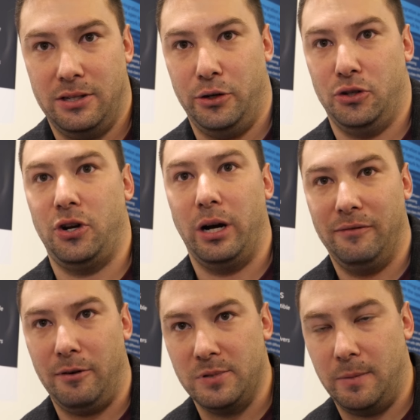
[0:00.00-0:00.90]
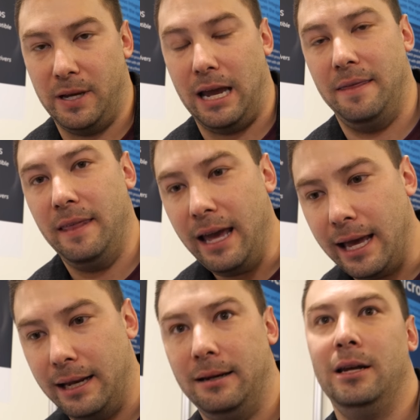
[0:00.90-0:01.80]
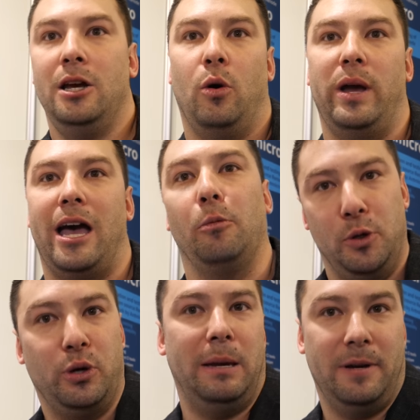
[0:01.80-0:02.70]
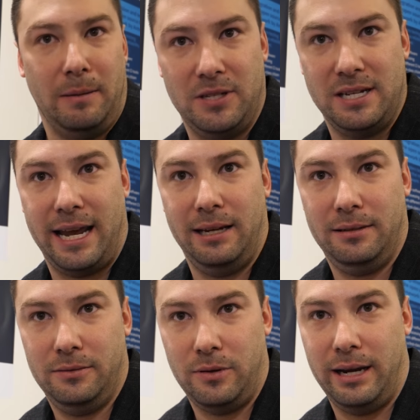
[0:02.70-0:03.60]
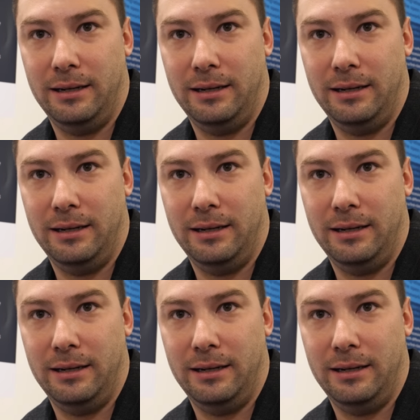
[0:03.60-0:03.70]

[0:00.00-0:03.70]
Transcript: So you're starting from something, and then we help you keep it up to date, right?